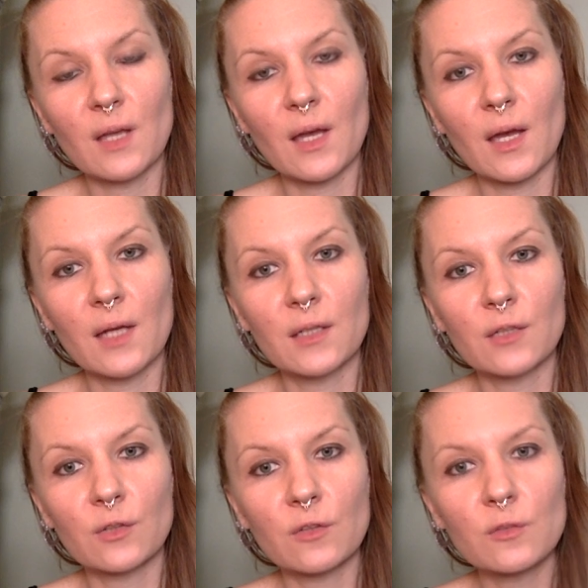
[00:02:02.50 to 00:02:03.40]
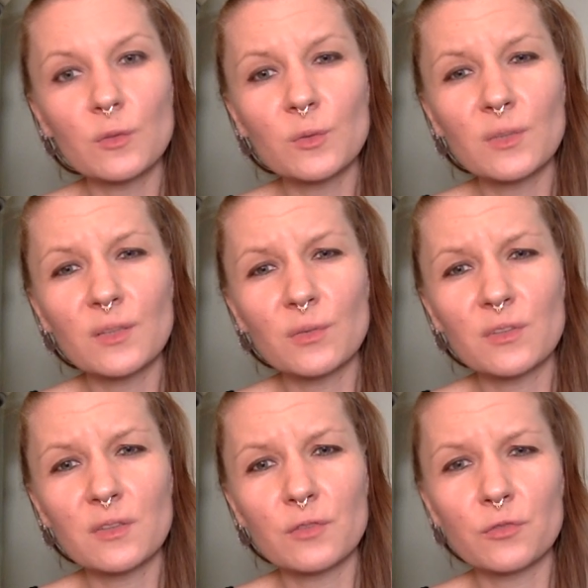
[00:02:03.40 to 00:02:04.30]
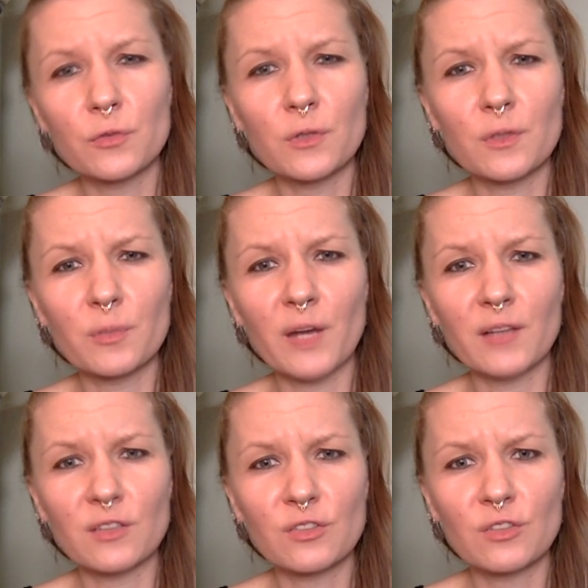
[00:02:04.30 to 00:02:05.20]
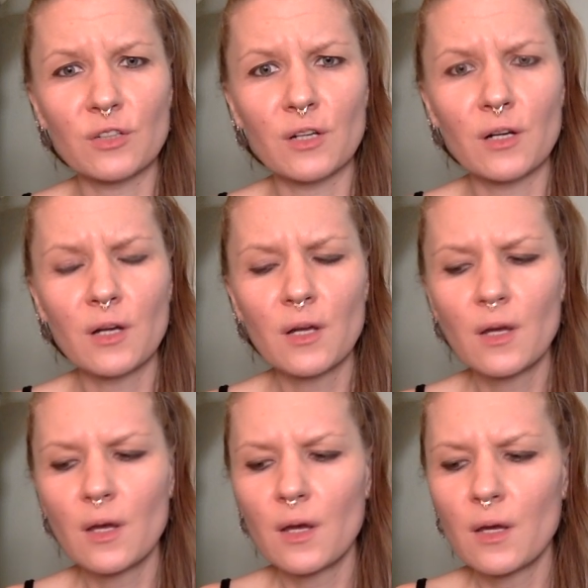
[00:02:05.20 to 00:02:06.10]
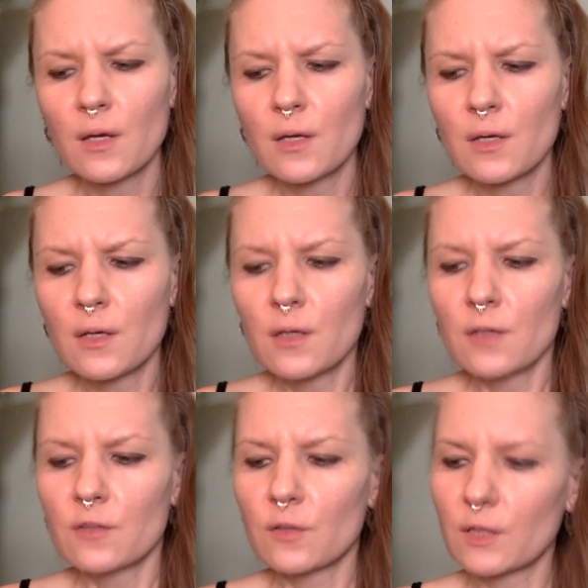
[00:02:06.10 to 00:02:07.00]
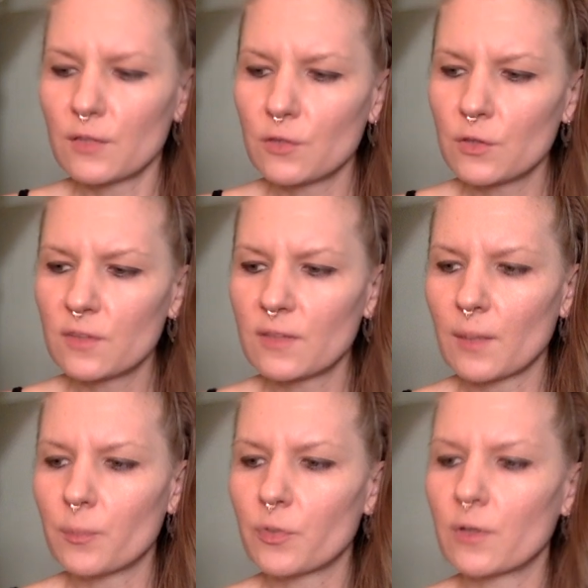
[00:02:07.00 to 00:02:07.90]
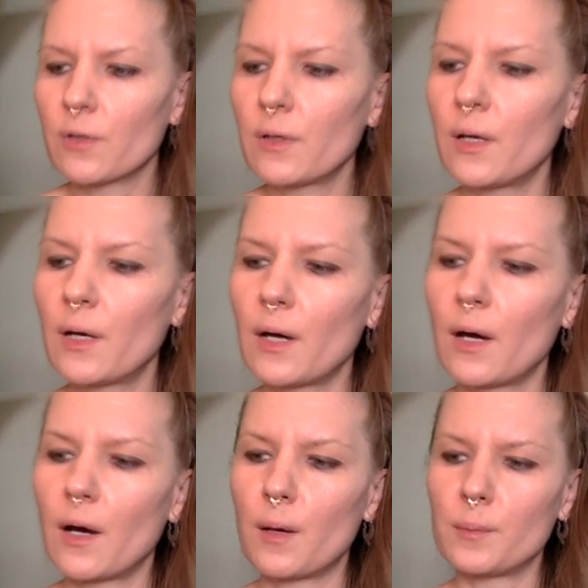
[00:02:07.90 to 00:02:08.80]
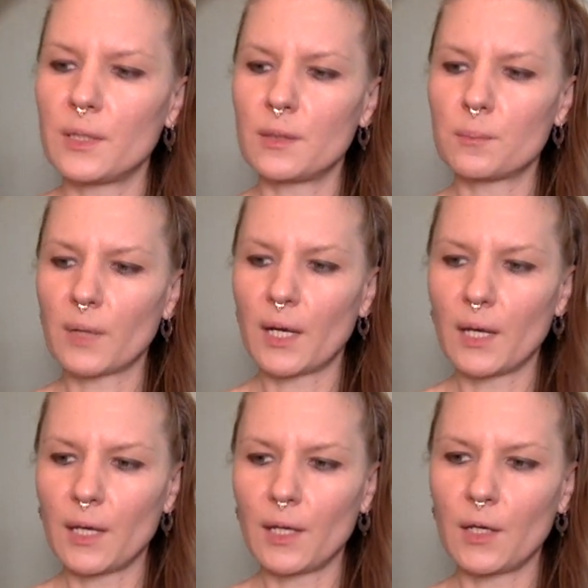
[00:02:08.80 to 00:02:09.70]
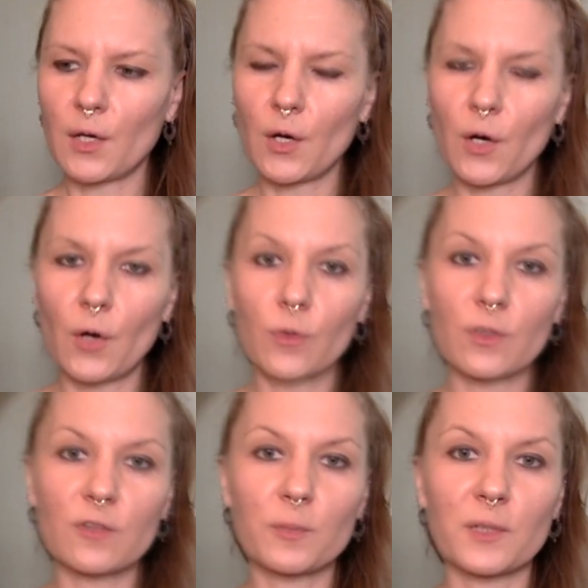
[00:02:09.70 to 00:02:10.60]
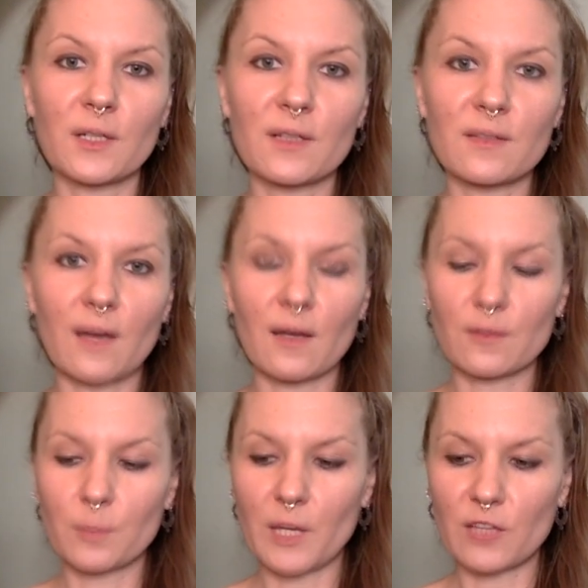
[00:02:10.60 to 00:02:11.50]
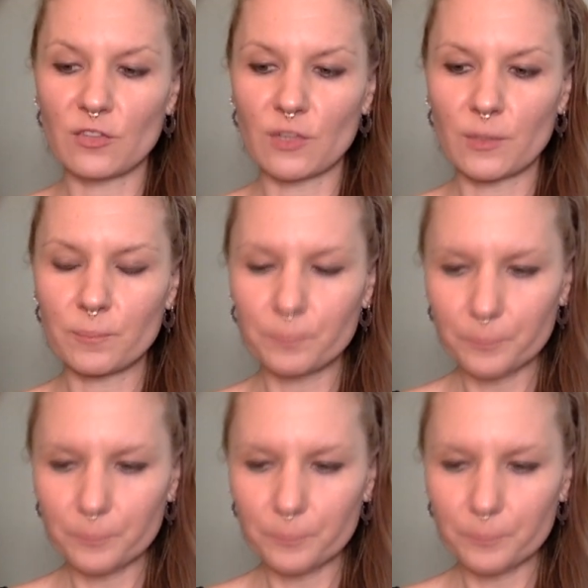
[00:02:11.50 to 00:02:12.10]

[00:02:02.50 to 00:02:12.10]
and it can also be really risky for the practitioner. So to give you an example, in my own experience as a patient,